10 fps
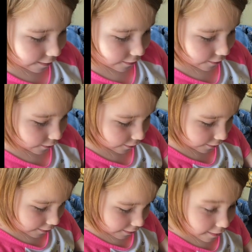here
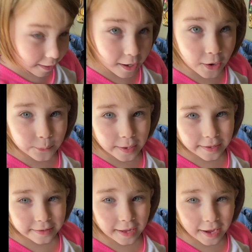on my
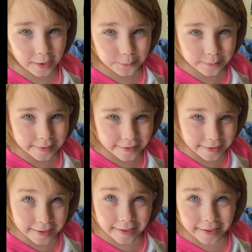lap,
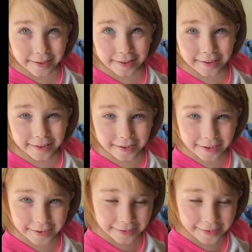and